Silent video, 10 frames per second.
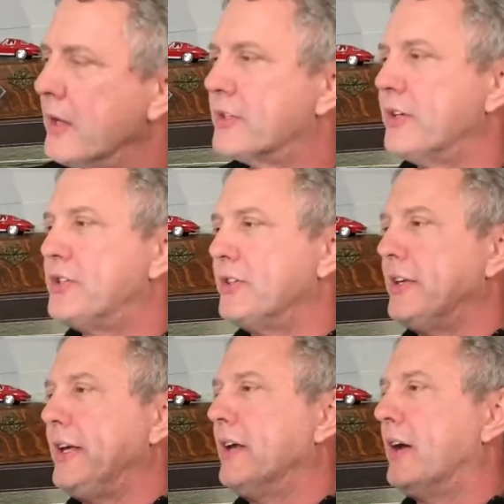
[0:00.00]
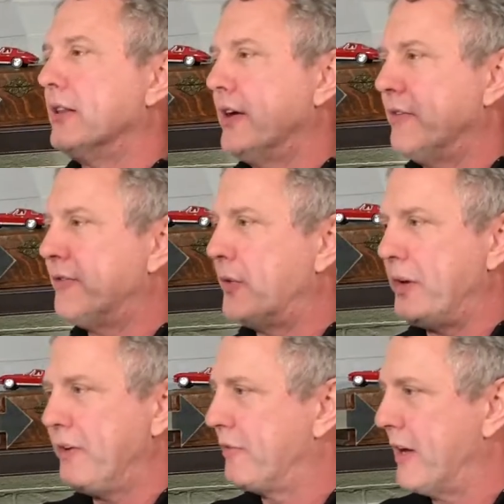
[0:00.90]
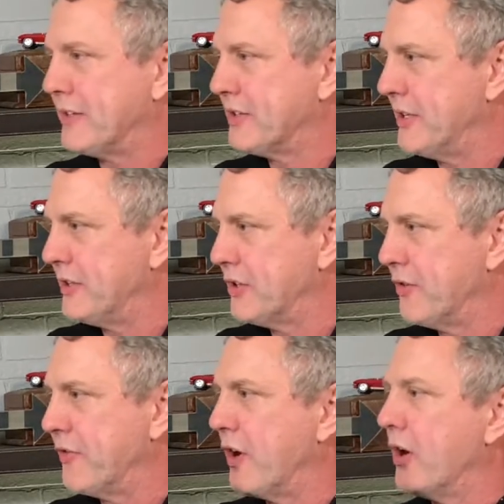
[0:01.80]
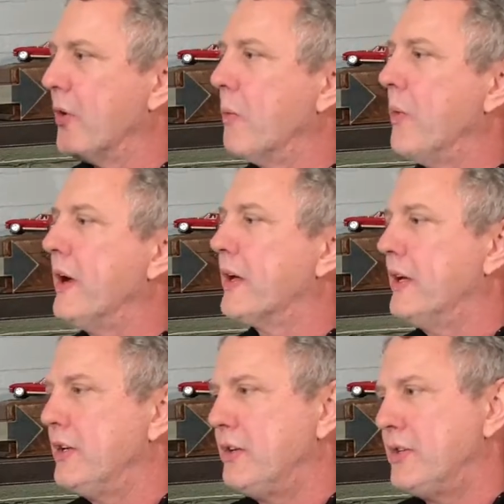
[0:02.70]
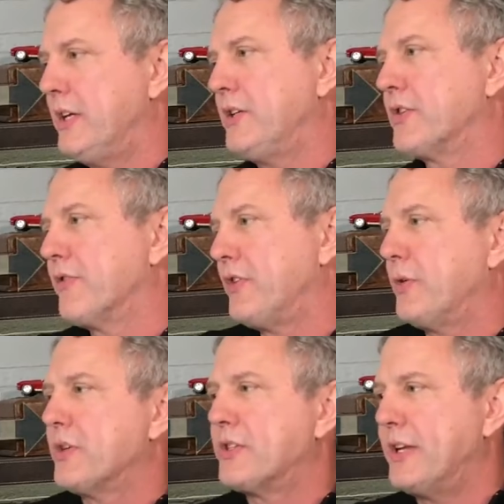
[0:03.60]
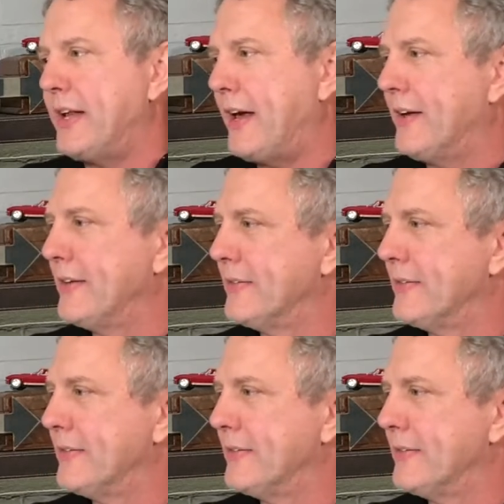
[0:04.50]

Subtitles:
So Jolene, I love what you've got to say so far. What can you teach our viewers today?